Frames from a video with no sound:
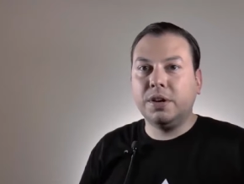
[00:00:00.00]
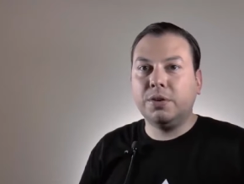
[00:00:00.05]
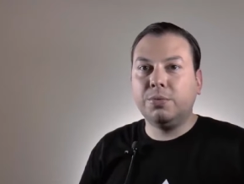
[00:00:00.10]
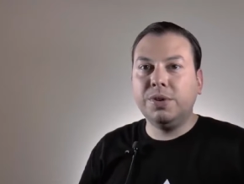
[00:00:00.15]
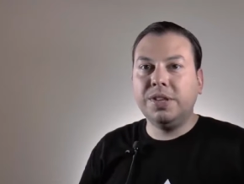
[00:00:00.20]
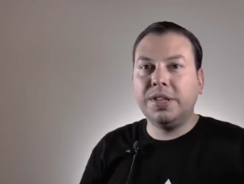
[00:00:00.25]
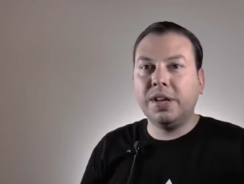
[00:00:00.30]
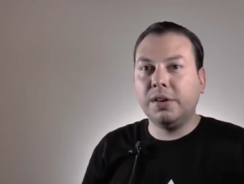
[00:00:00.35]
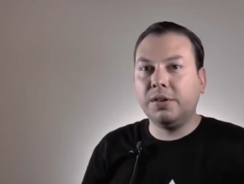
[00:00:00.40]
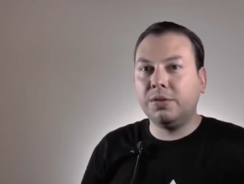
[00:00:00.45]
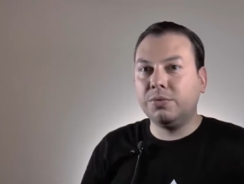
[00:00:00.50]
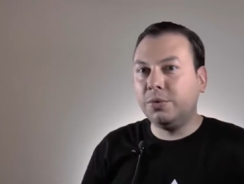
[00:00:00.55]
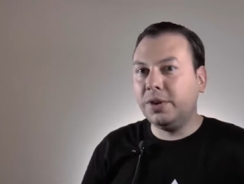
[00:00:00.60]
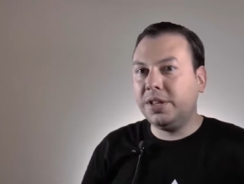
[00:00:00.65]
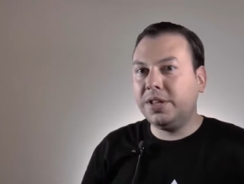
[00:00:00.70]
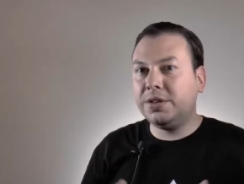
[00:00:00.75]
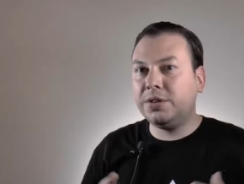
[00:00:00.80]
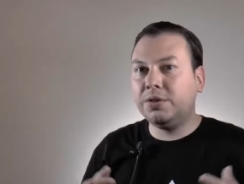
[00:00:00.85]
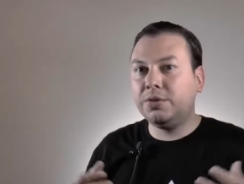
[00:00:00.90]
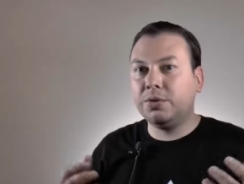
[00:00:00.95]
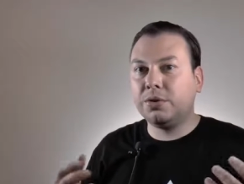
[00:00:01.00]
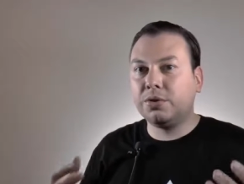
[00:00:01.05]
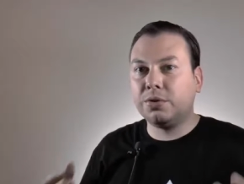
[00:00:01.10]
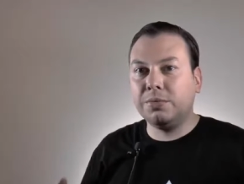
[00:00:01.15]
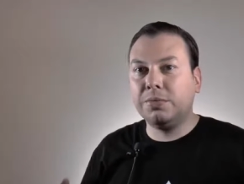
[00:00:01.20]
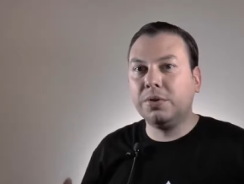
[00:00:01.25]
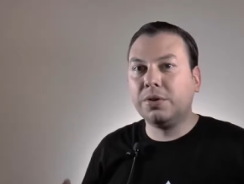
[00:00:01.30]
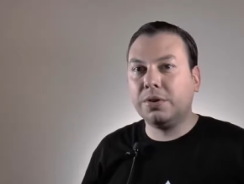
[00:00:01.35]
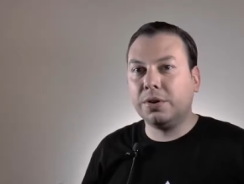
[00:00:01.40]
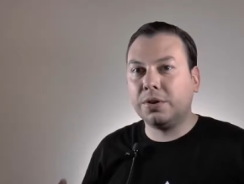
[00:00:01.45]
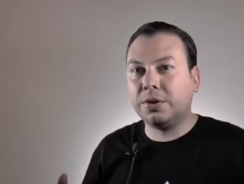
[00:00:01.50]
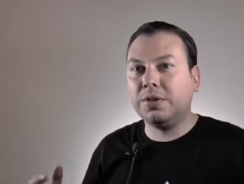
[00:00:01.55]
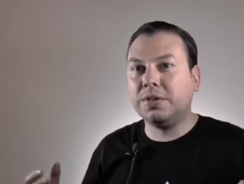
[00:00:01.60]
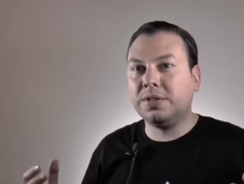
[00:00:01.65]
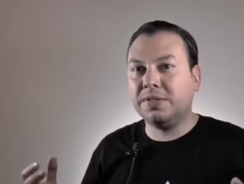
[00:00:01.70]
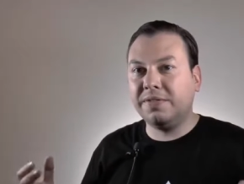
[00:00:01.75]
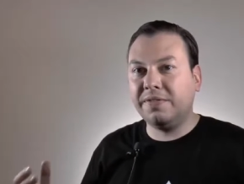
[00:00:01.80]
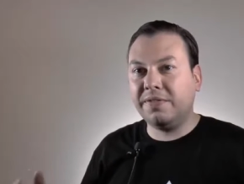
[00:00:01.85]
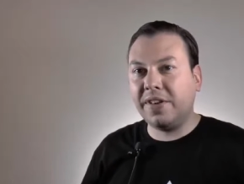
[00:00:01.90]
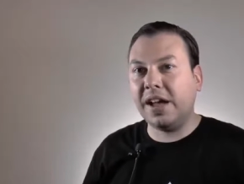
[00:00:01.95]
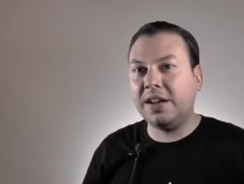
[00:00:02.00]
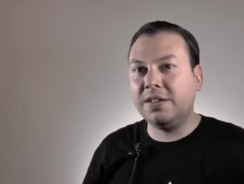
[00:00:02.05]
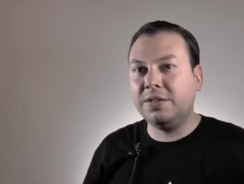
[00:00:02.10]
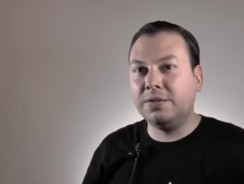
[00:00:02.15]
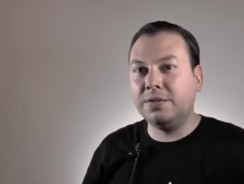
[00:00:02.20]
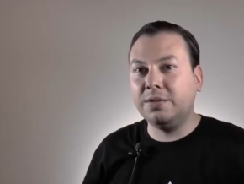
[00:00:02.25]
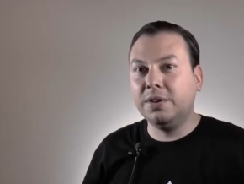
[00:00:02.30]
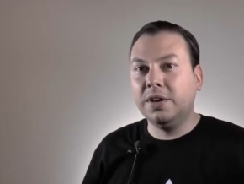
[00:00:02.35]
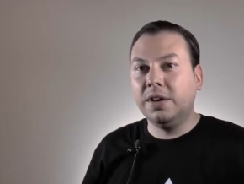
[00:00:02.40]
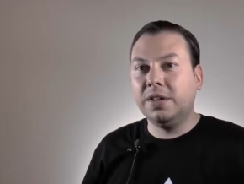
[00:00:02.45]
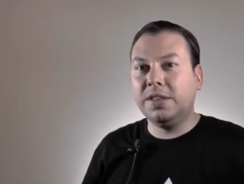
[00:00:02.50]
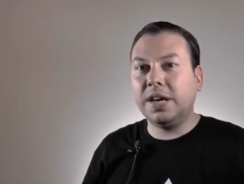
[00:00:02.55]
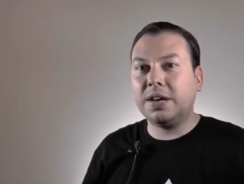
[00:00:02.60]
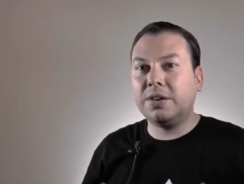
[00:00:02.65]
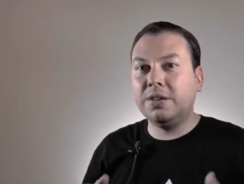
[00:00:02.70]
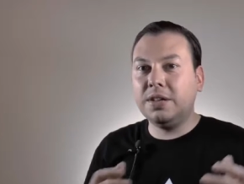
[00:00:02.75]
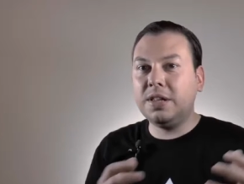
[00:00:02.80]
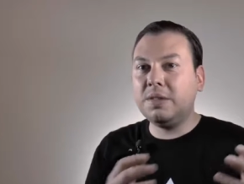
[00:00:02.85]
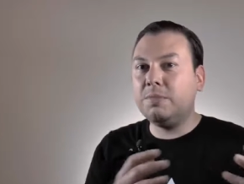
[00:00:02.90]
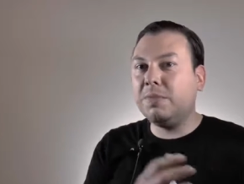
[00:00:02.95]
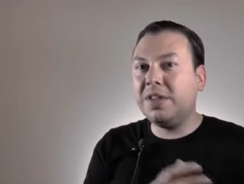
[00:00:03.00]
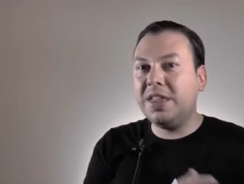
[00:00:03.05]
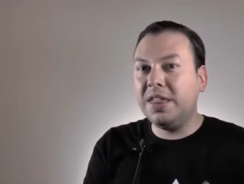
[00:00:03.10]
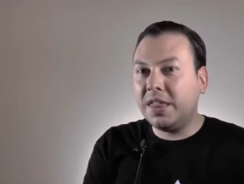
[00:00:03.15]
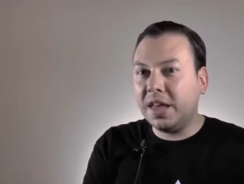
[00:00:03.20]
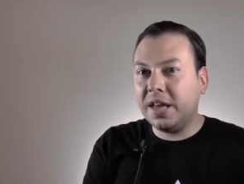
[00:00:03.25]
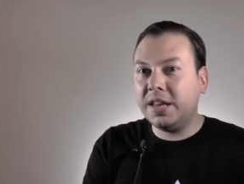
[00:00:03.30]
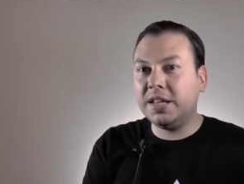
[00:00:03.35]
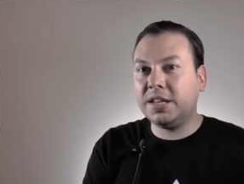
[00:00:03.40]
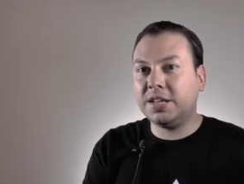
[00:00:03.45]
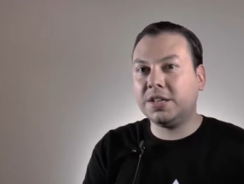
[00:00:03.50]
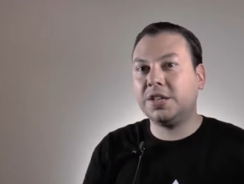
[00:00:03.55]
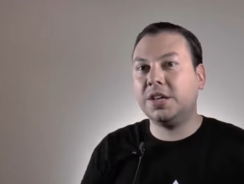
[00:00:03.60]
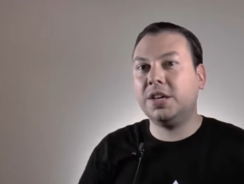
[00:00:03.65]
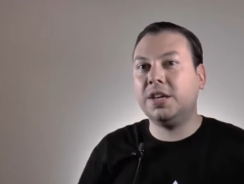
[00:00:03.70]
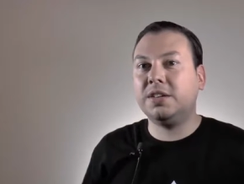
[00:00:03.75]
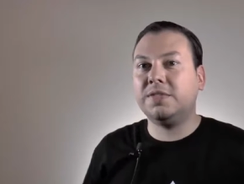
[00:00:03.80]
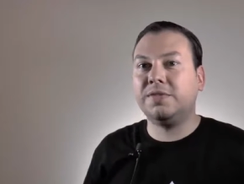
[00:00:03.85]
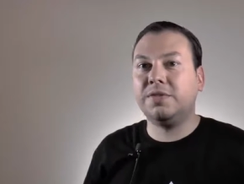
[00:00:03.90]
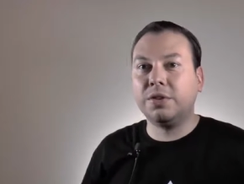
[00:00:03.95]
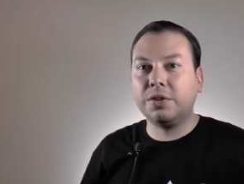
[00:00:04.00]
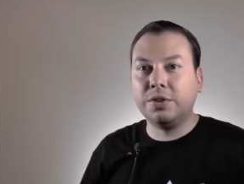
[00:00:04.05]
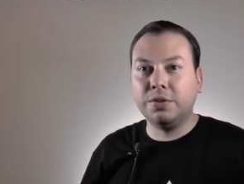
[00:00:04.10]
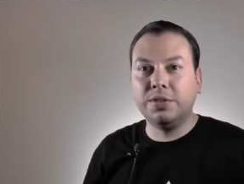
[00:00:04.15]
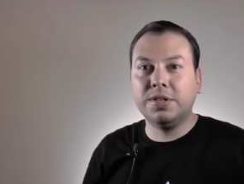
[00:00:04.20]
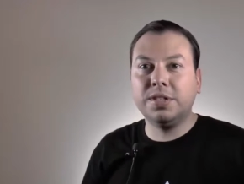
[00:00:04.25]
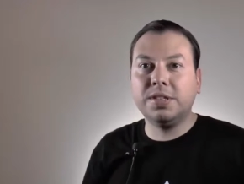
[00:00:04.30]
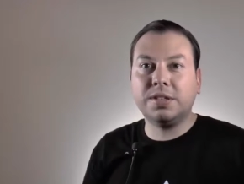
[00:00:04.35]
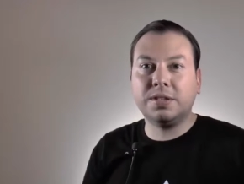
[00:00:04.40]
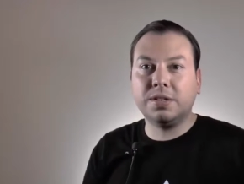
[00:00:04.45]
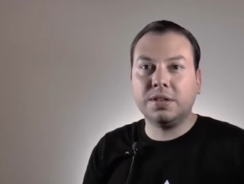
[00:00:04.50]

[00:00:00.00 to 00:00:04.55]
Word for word: retailers would issue crypto tokens of value that could be then exchanged for goods and